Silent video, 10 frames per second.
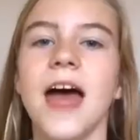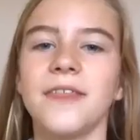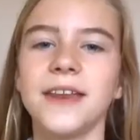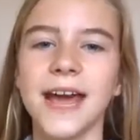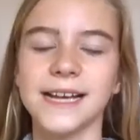
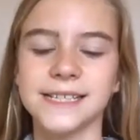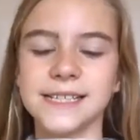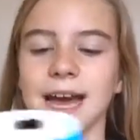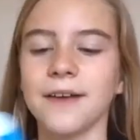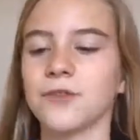The next thing
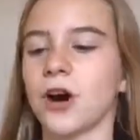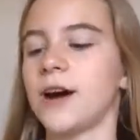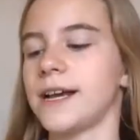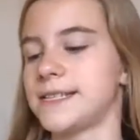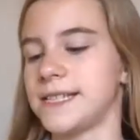that I've
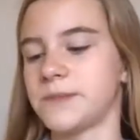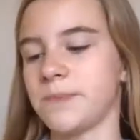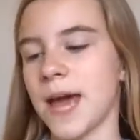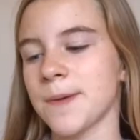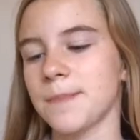got is these
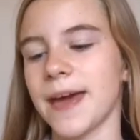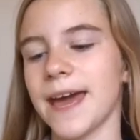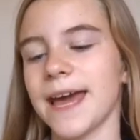Papermate